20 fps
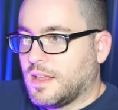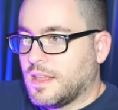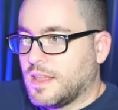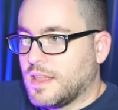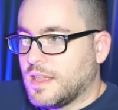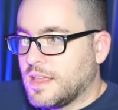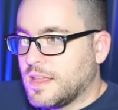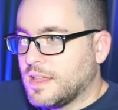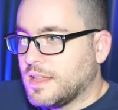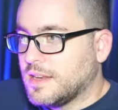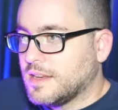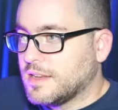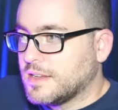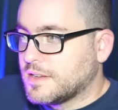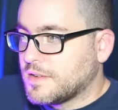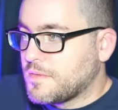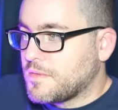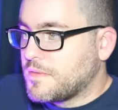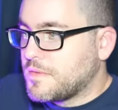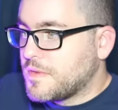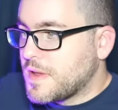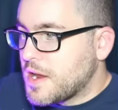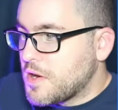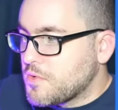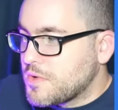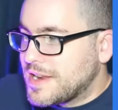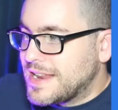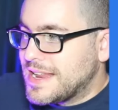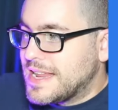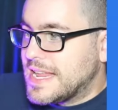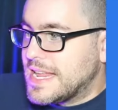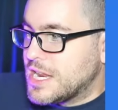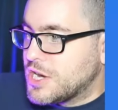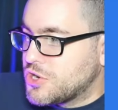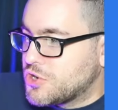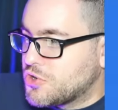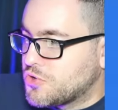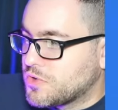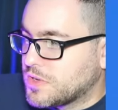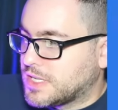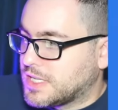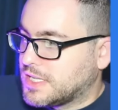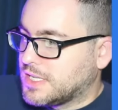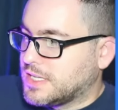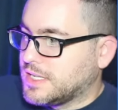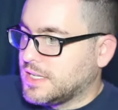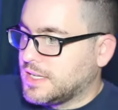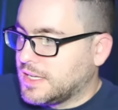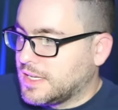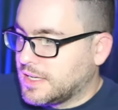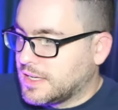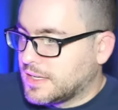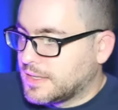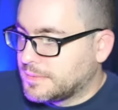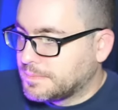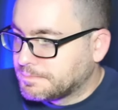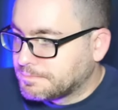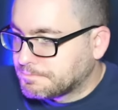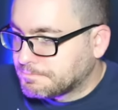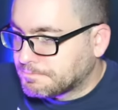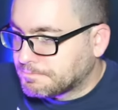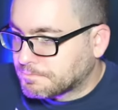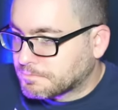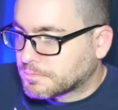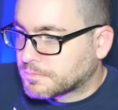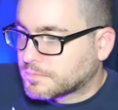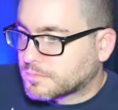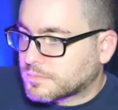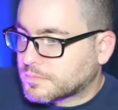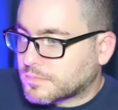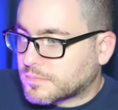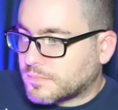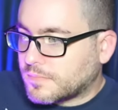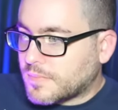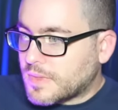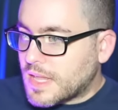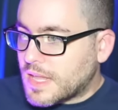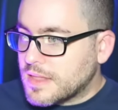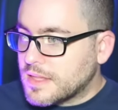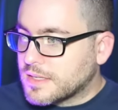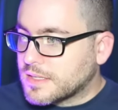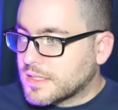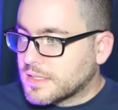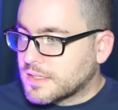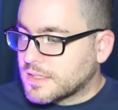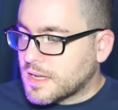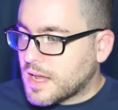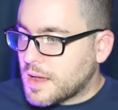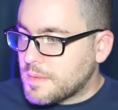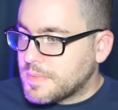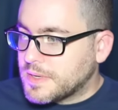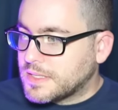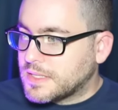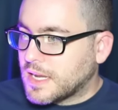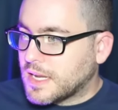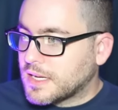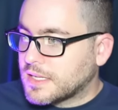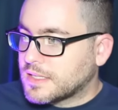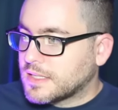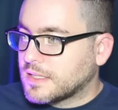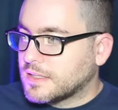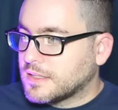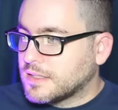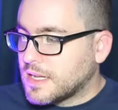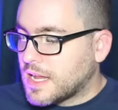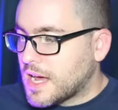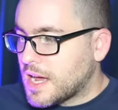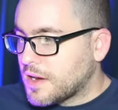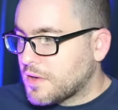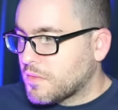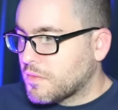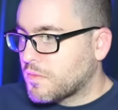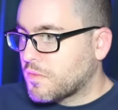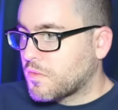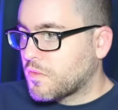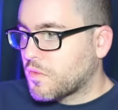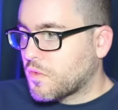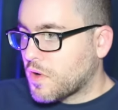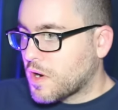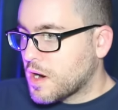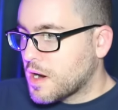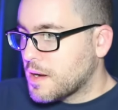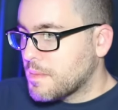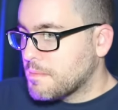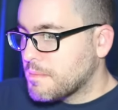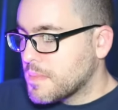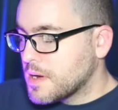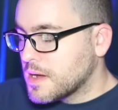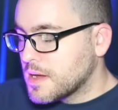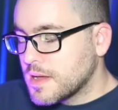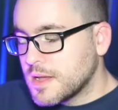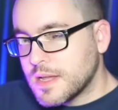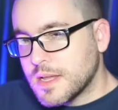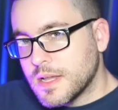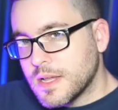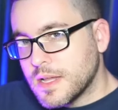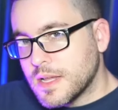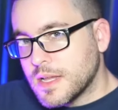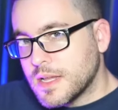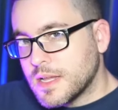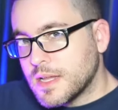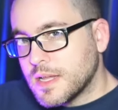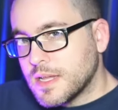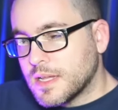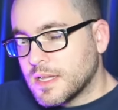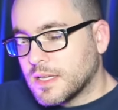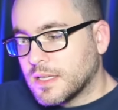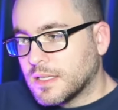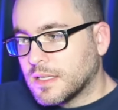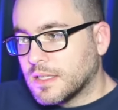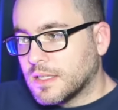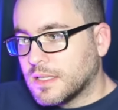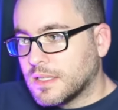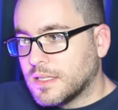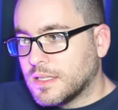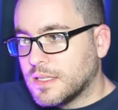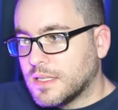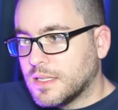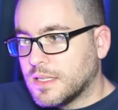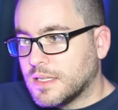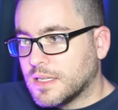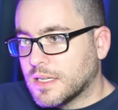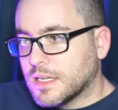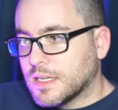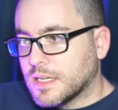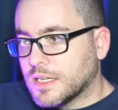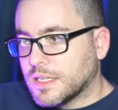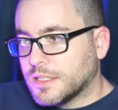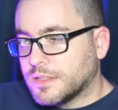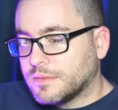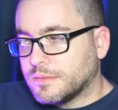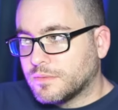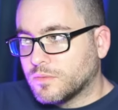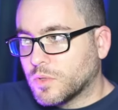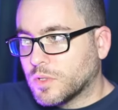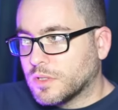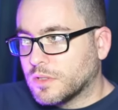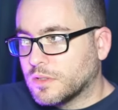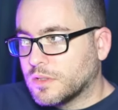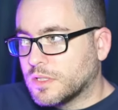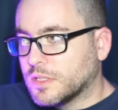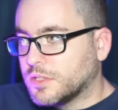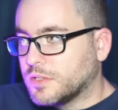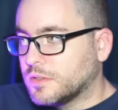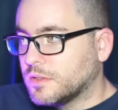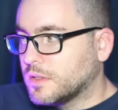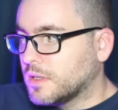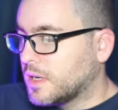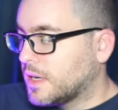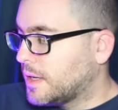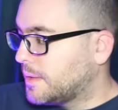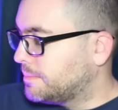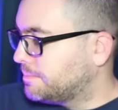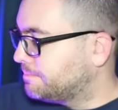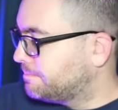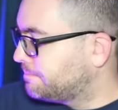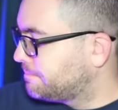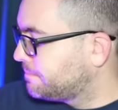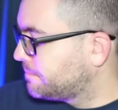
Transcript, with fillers: it, it is very interesting. The Sazabi takes a lot from the uh, what the um